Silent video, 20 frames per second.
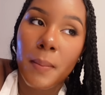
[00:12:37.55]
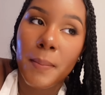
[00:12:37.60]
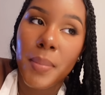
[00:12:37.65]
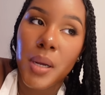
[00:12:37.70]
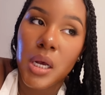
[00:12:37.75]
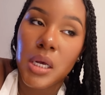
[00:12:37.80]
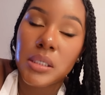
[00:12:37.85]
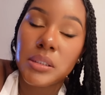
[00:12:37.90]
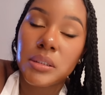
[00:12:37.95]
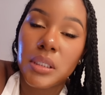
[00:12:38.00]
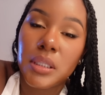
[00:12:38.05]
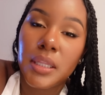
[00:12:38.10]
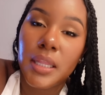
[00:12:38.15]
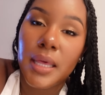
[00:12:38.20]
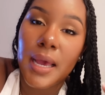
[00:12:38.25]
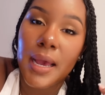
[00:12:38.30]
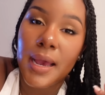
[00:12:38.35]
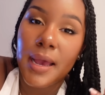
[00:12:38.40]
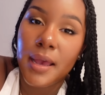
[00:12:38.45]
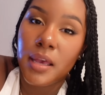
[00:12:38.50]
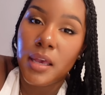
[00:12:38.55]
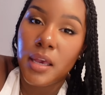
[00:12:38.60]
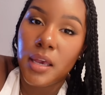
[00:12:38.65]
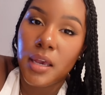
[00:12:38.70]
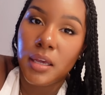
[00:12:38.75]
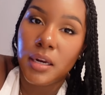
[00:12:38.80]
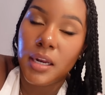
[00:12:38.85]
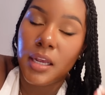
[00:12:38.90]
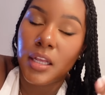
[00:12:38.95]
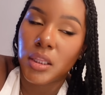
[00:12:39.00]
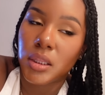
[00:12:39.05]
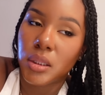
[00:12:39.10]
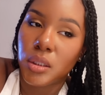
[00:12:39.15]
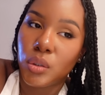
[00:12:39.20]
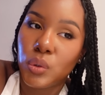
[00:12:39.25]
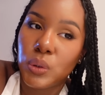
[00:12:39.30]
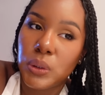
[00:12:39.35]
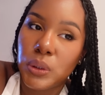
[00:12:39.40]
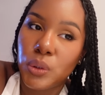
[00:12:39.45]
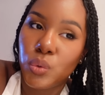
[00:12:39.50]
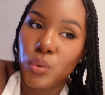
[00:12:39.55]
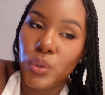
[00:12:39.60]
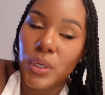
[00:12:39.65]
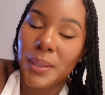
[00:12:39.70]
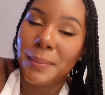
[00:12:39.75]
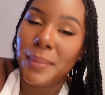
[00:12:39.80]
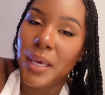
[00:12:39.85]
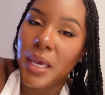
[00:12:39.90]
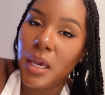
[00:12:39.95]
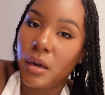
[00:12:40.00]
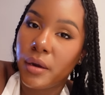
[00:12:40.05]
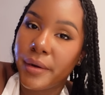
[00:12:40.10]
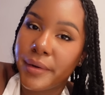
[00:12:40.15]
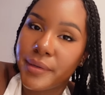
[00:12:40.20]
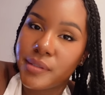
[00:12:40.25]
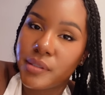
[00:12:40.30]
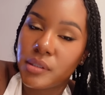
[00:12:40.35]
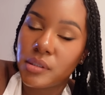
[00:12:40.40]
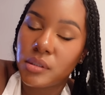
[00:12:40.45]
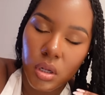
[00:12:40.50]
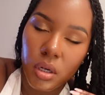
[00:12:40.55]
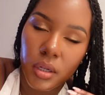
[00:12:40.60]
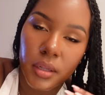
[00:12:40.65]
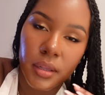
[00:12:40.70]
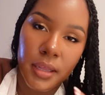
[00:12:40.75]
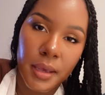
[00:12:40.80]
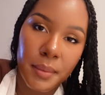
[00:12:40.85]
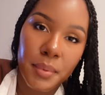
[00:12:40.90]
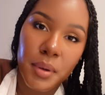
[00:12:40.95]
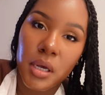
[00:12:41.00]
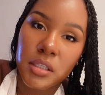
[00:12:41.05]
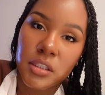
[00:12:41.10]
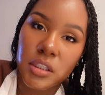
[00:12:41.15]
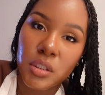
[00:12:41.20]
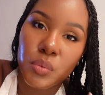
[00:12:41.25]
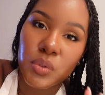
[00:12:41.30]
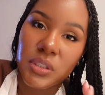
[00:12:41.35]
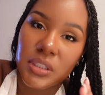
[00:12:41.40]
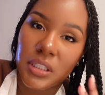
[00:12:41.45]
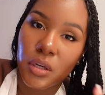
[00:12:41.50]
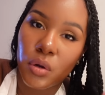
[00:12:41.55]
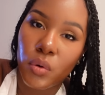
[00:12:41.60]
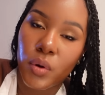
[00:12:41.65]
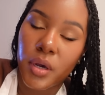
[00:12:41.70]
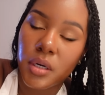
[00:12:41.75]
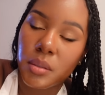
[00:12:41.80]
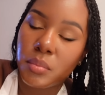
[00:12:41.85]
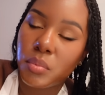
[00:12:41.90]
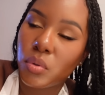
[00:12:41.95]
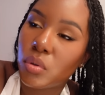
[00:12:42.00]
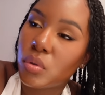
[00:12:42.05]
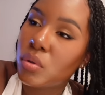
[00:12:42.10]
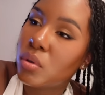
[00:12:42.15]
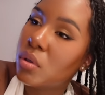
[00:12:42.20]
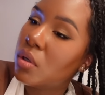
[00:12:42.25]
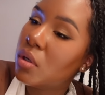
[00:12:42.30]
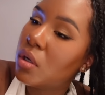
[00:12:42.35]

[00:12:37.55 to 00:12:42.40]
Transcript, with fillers: pasta that i had at lulu in paris that pasta was incredible